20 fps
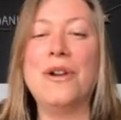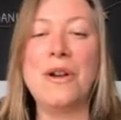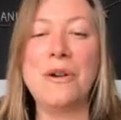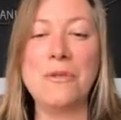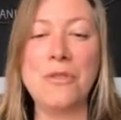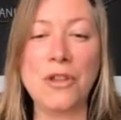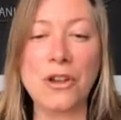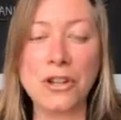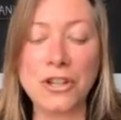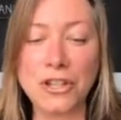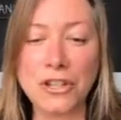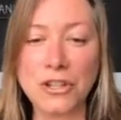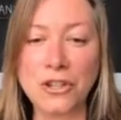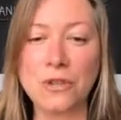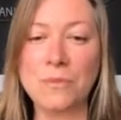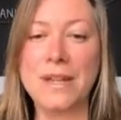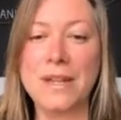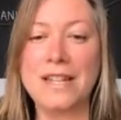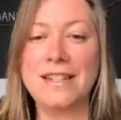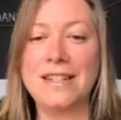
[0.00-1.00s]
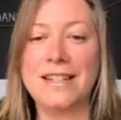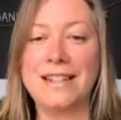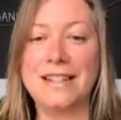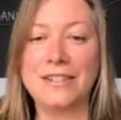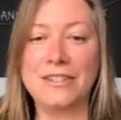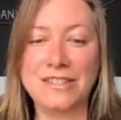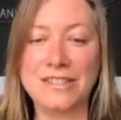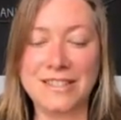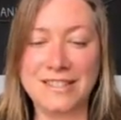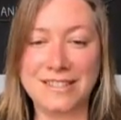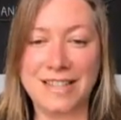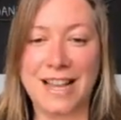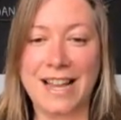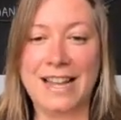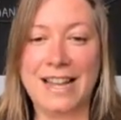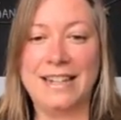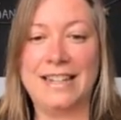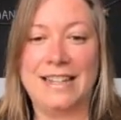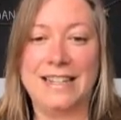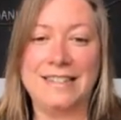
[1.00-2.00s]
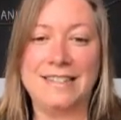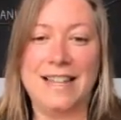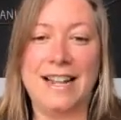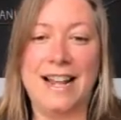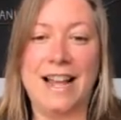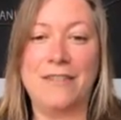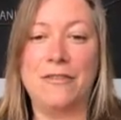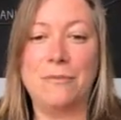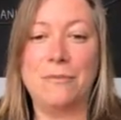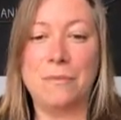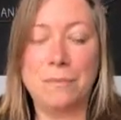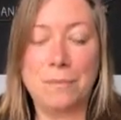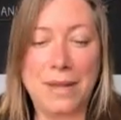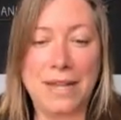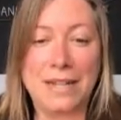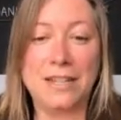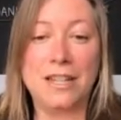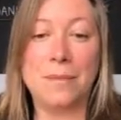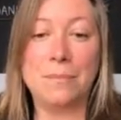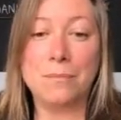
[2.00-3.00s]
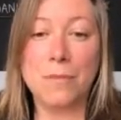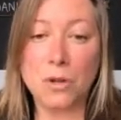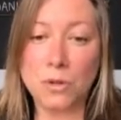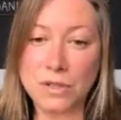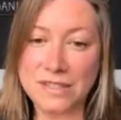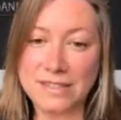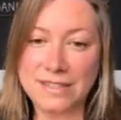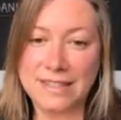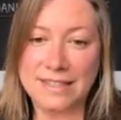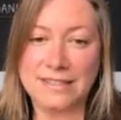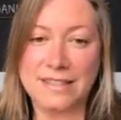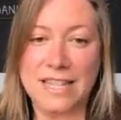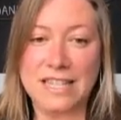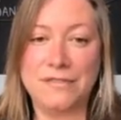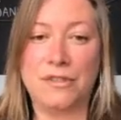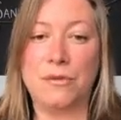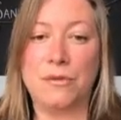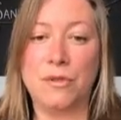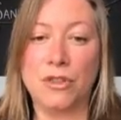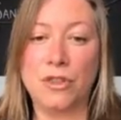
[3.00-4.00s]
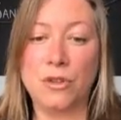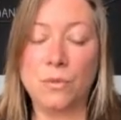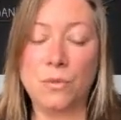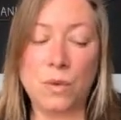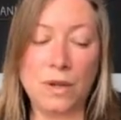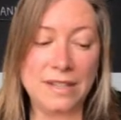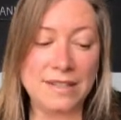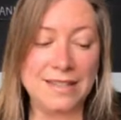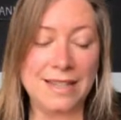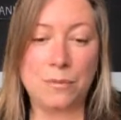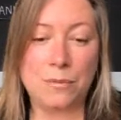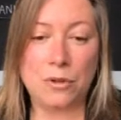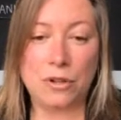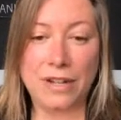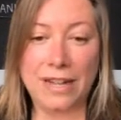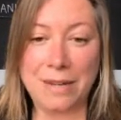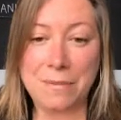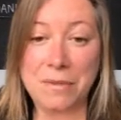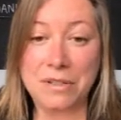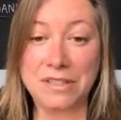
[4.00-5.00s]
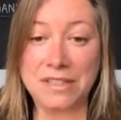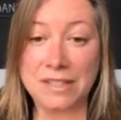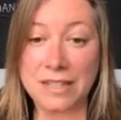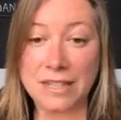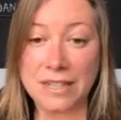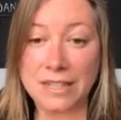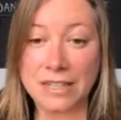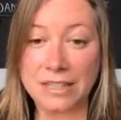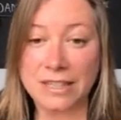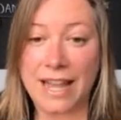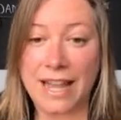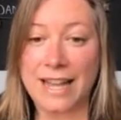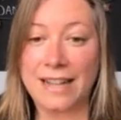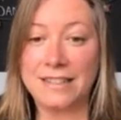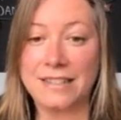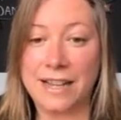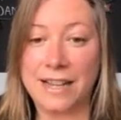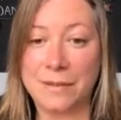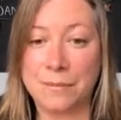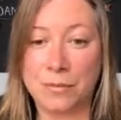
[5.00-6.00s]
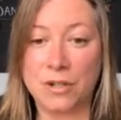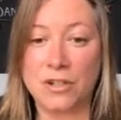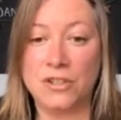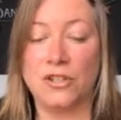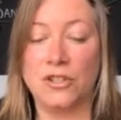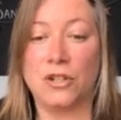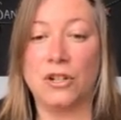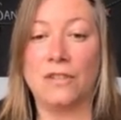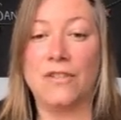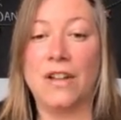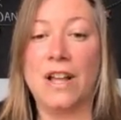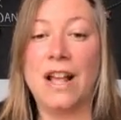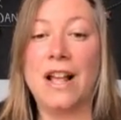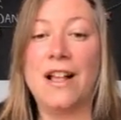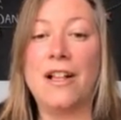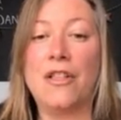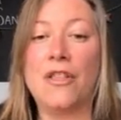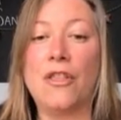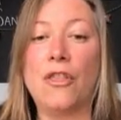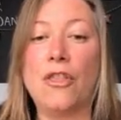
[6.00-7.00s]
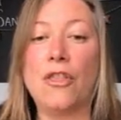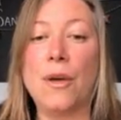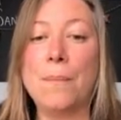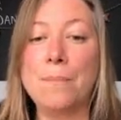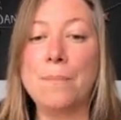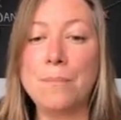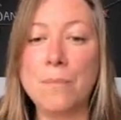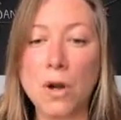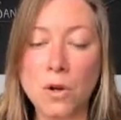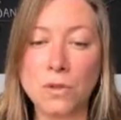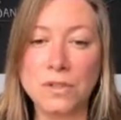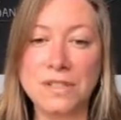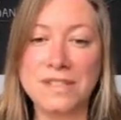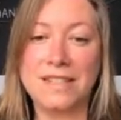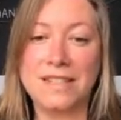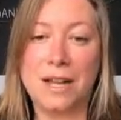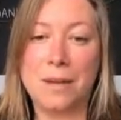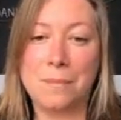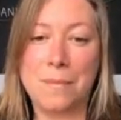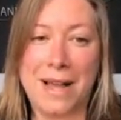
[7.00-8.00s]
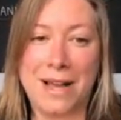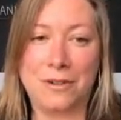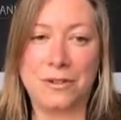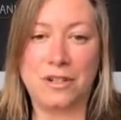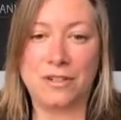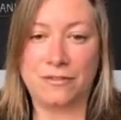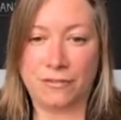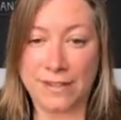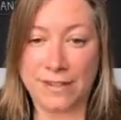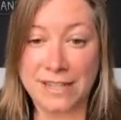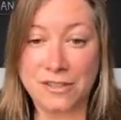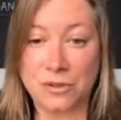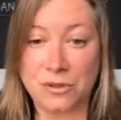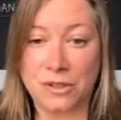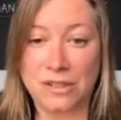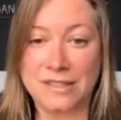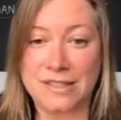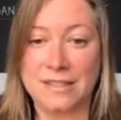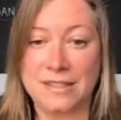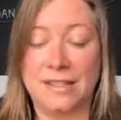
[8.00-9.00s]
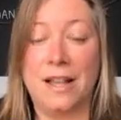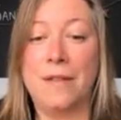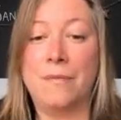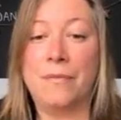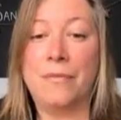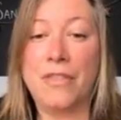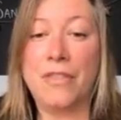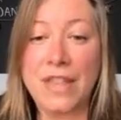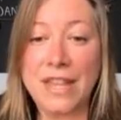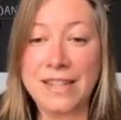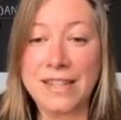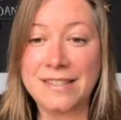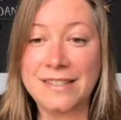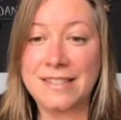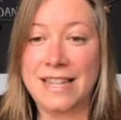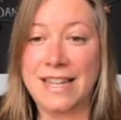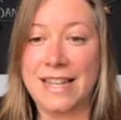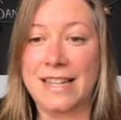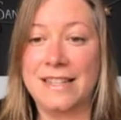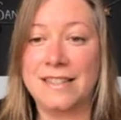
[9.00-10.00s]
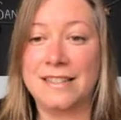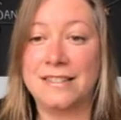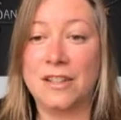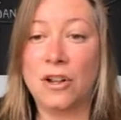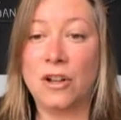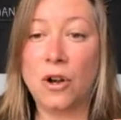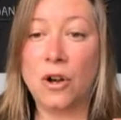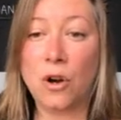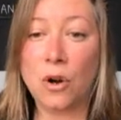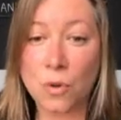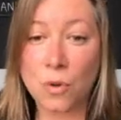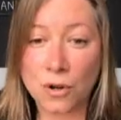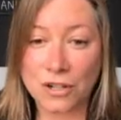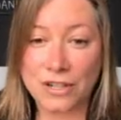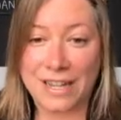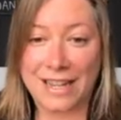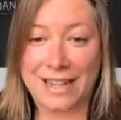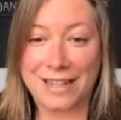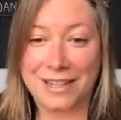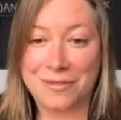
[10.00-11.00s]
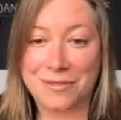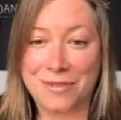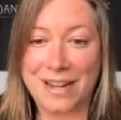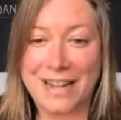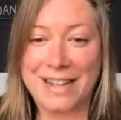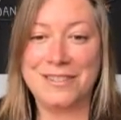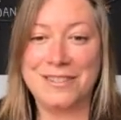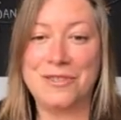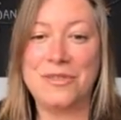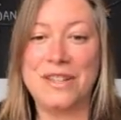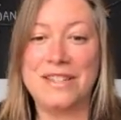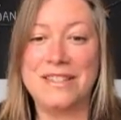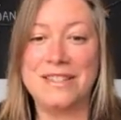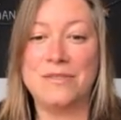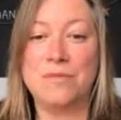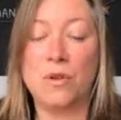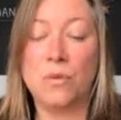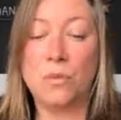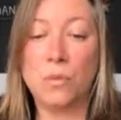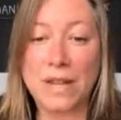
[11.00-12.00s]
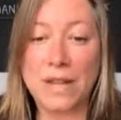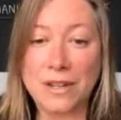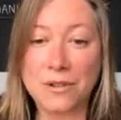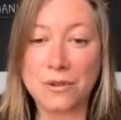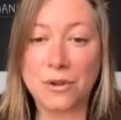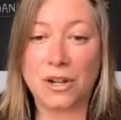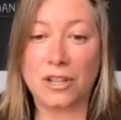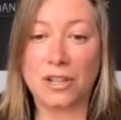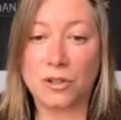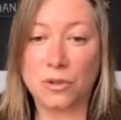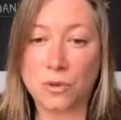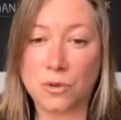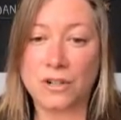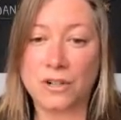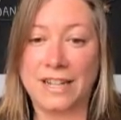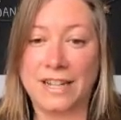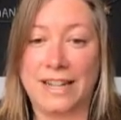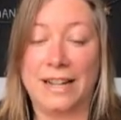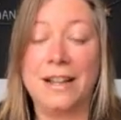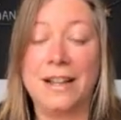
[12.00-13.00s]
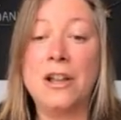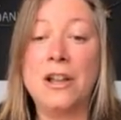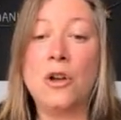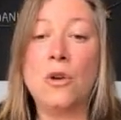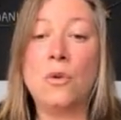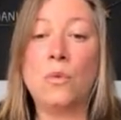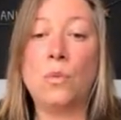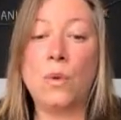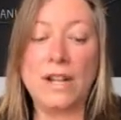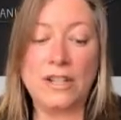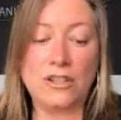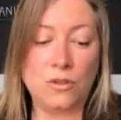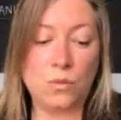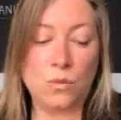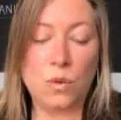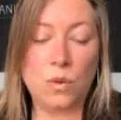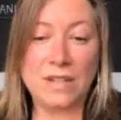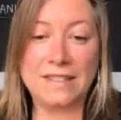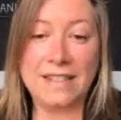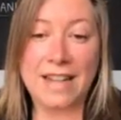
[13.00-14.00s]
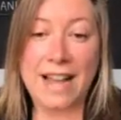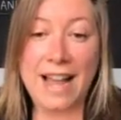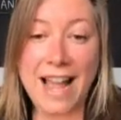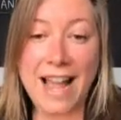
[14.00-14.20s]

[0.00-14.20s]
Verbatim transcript: the human societies that have been the most successful were the ones that were able to collect and preserve the most amount of resources. This is hoarding, right? So this is what we call hoarding, which was an